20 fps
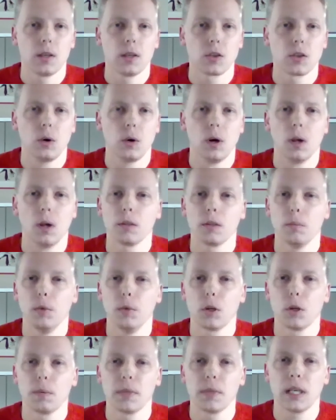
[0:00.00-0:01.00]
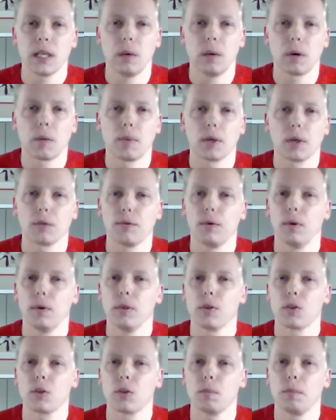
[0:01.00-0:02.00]
So all the modems in our
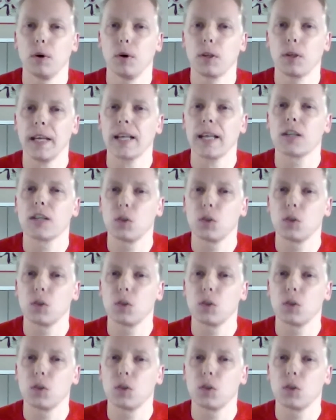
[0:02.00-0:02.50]
portfolio support